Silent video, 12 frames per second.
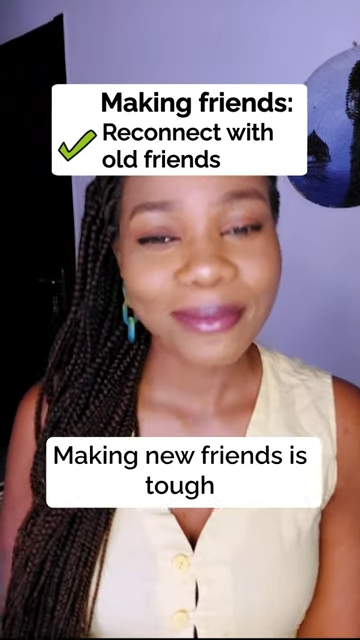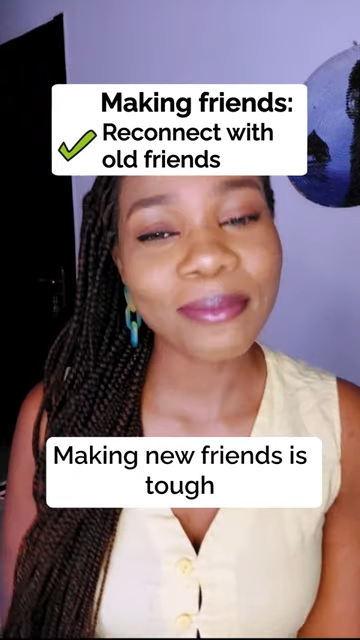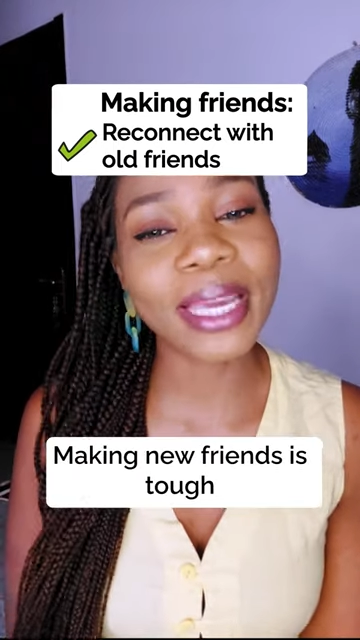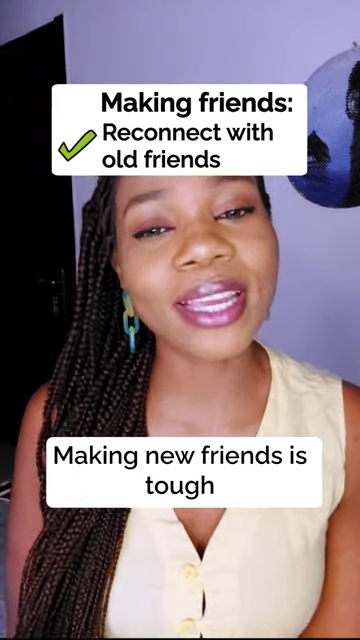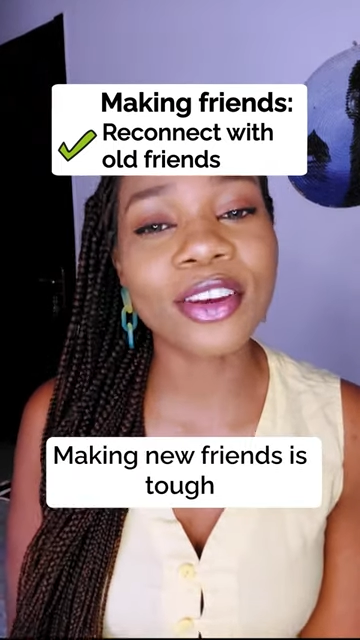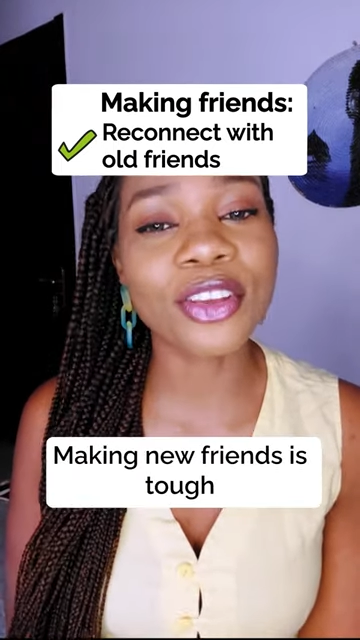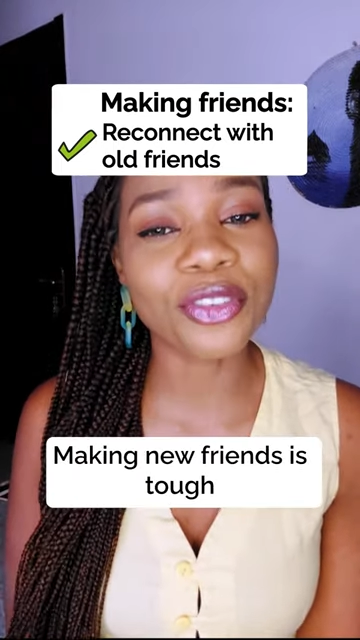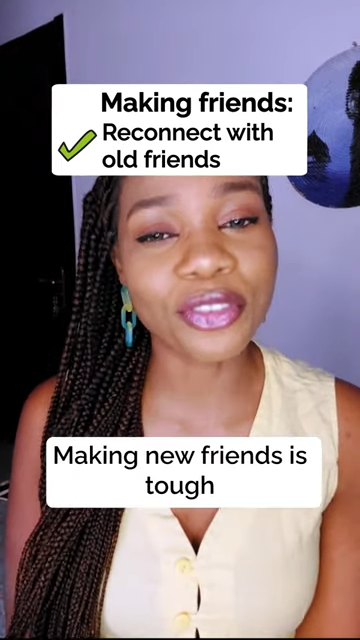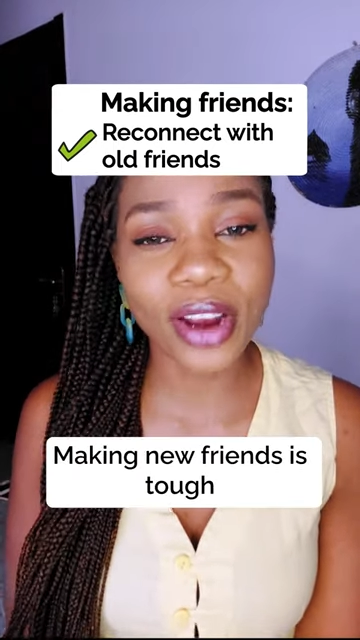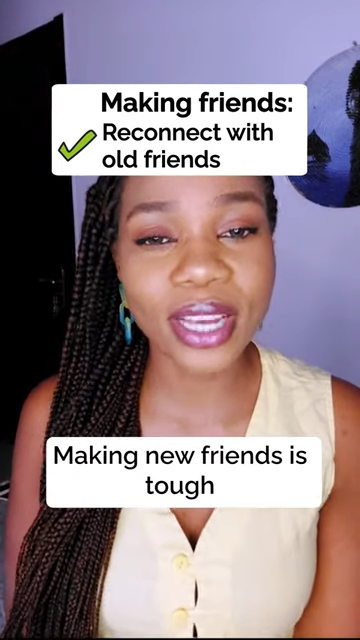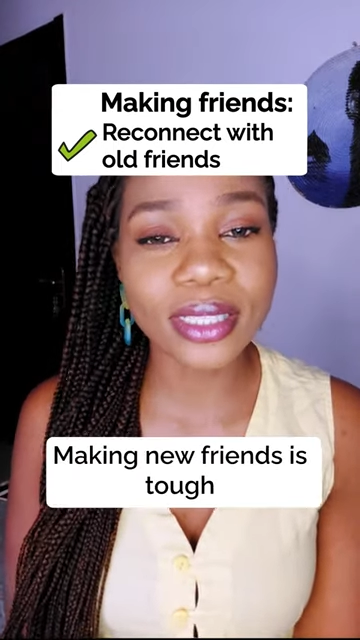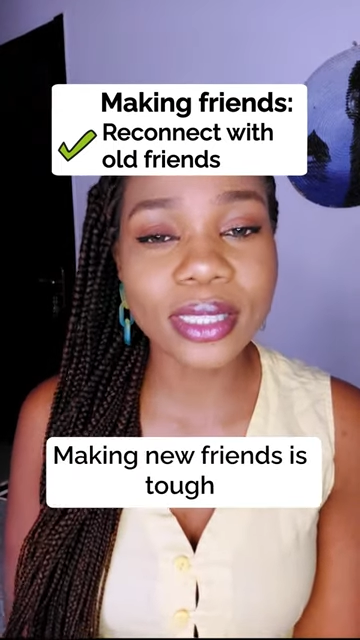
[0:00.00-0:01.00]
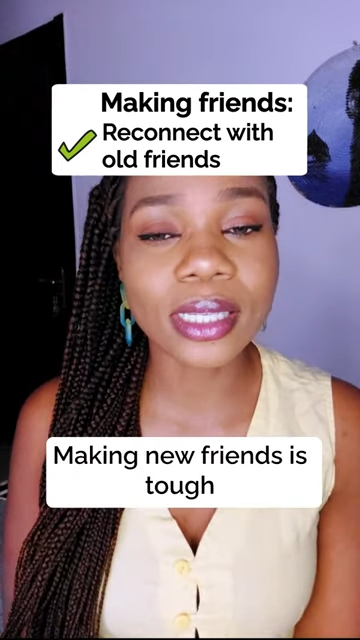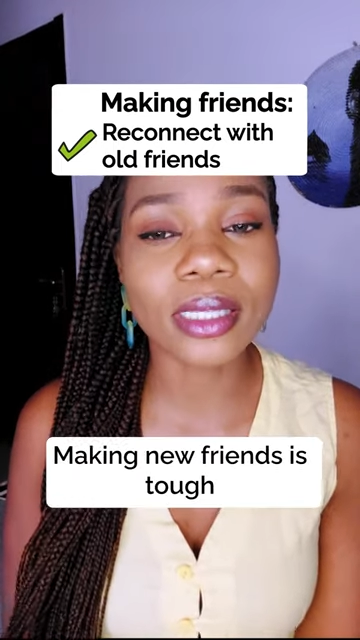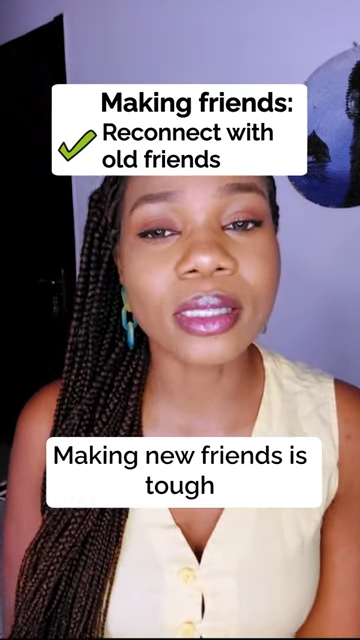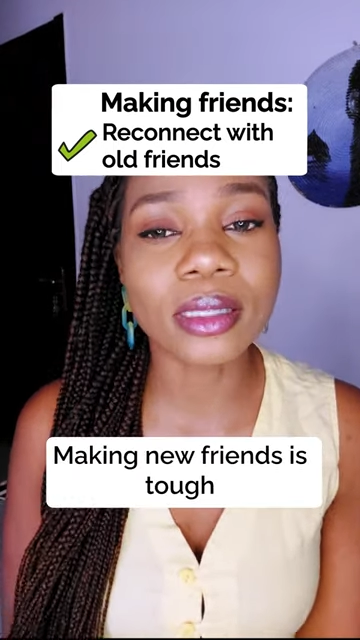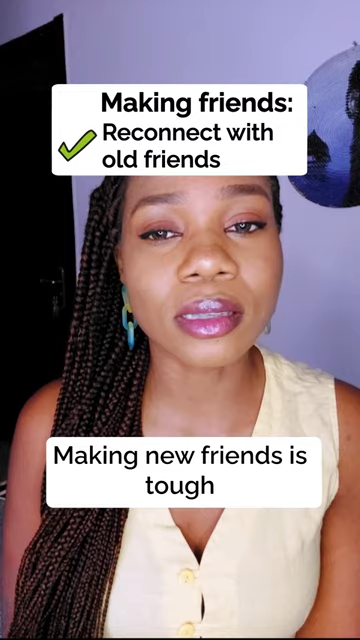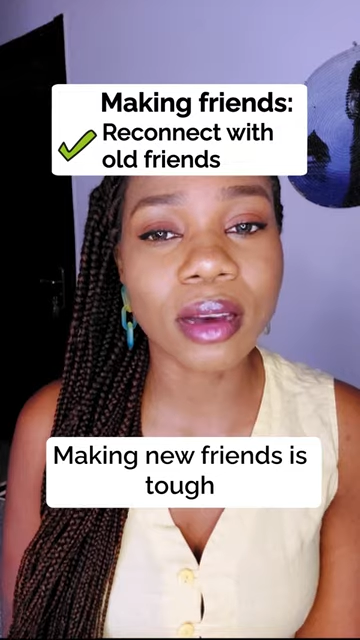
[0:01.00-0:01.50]
Making new friends
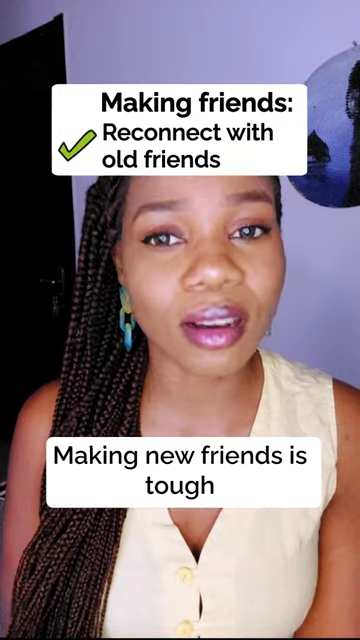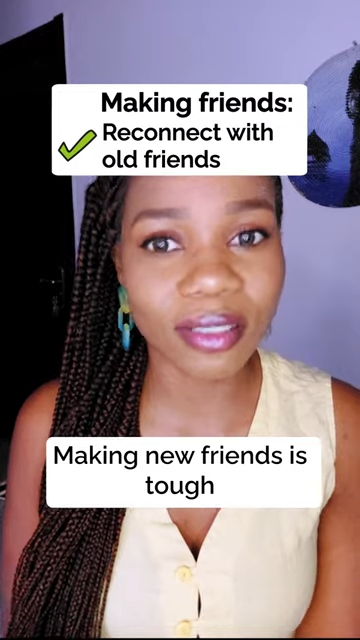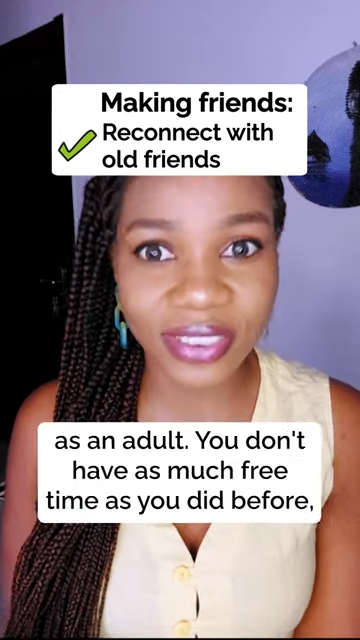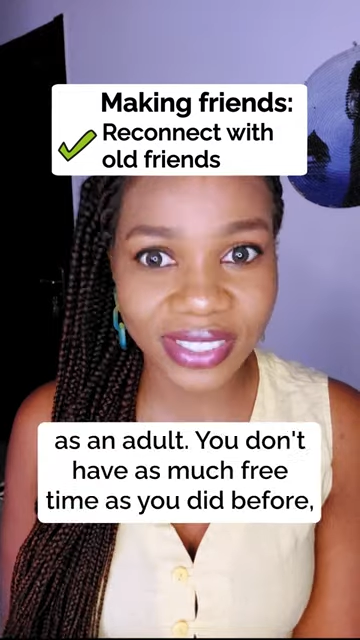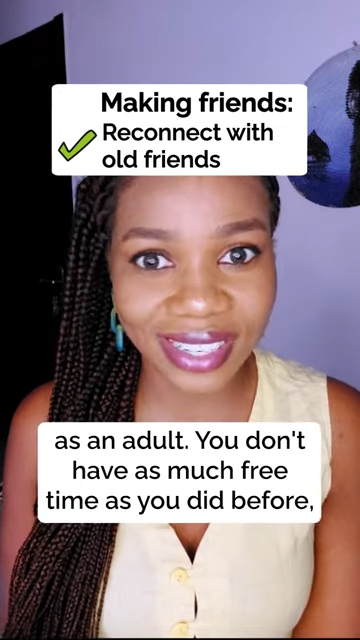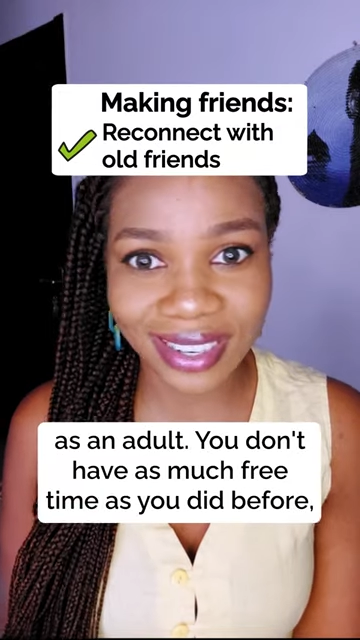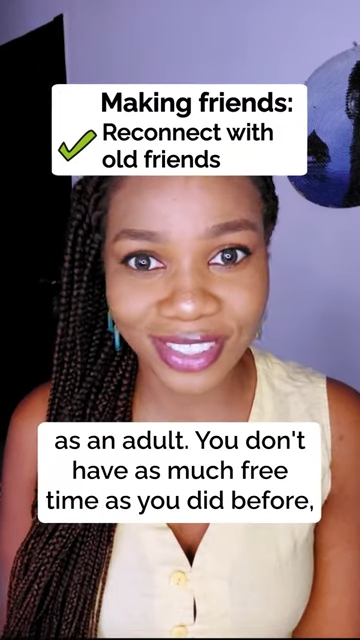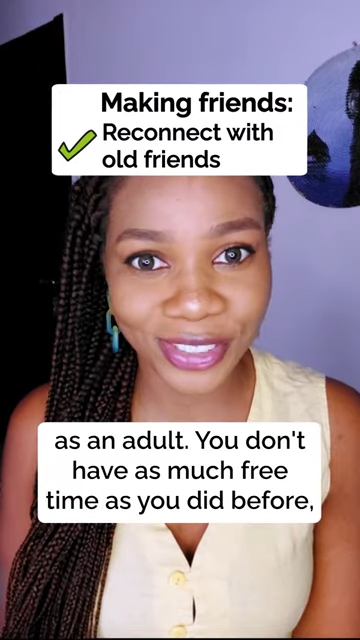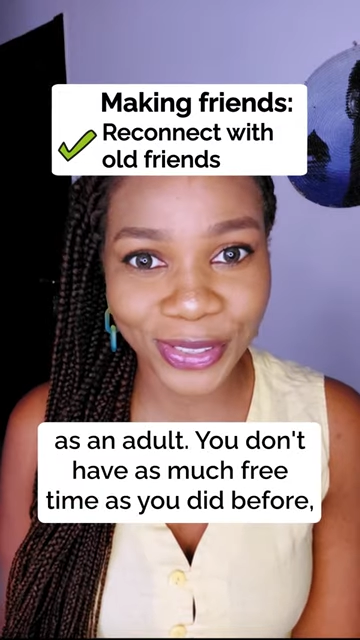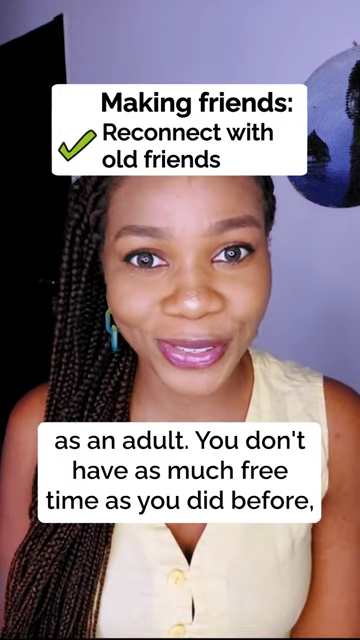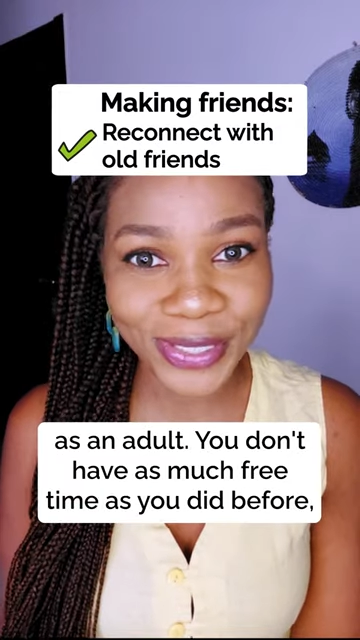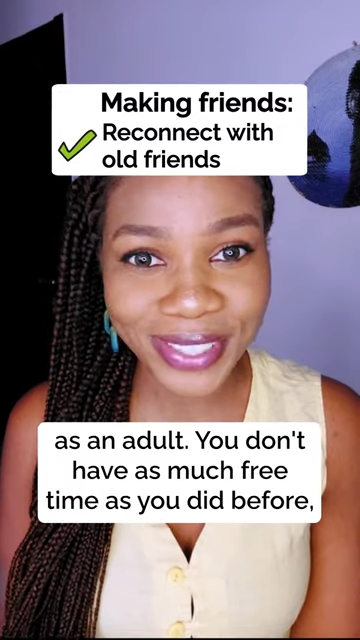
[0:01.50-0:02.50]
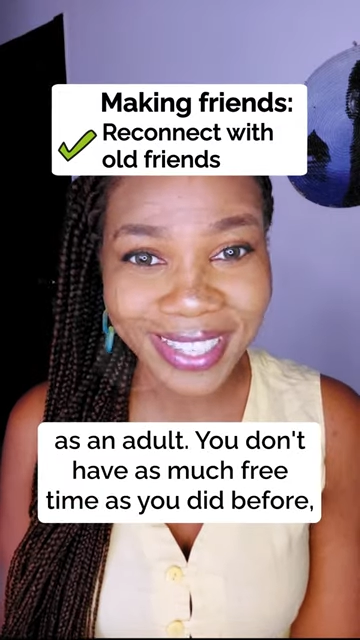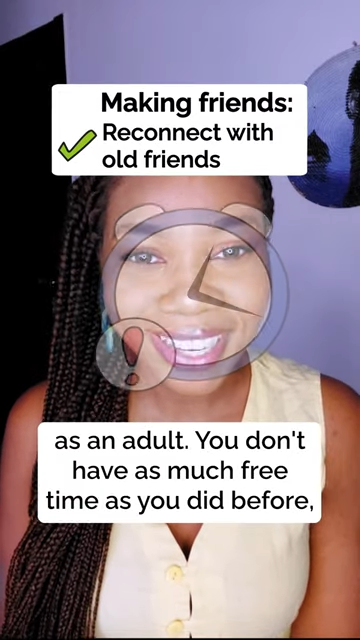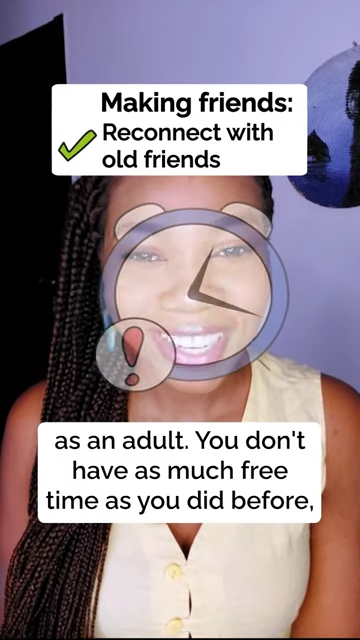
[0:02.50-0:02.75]
is tough as an adult.